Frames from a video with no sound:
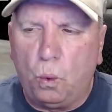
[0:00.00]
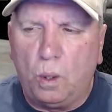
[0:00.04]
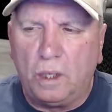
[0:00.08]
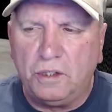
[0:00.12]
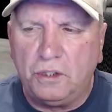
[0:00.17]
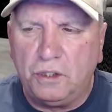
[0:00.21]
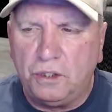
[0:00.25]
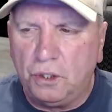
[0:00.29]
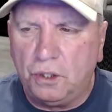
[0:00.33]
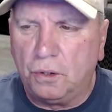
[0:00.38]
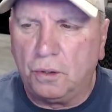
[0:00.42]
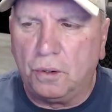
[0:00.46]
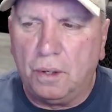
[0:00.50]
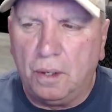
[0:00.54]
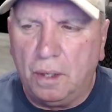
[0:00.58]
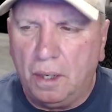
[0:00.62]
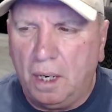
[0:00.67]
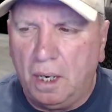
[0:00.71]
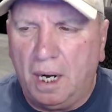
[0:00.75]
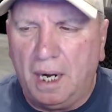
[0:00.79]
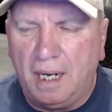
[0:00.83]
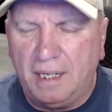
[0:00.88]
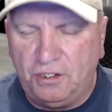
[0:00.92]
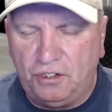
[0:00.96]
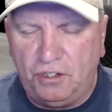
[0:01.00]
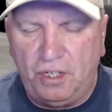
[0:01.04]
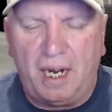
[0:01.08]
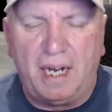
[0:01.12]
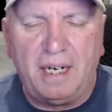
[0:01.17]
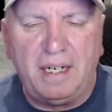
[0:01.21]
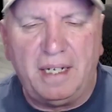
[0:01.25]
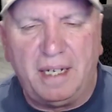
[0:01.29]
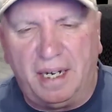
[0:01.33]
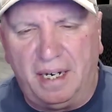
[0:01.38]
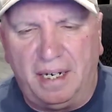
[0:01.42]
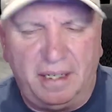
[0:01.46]
what your
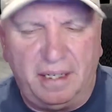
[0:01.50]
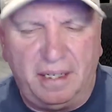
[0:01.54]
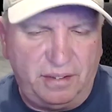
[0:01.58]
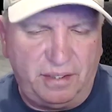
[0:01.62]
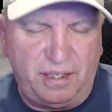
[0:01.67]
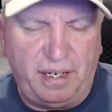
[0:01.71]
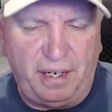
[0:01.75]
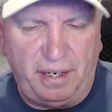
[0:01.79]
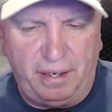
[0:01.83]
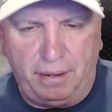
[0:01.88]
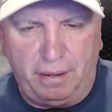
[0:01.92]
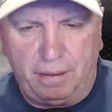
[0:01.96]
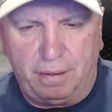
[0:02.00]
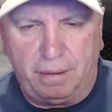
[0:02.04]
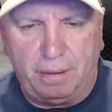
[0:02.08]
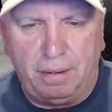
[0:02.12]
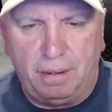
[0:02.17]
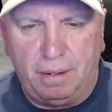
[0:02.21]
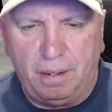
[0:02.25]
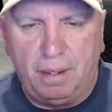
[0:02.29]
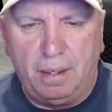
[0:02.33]
agenda is here.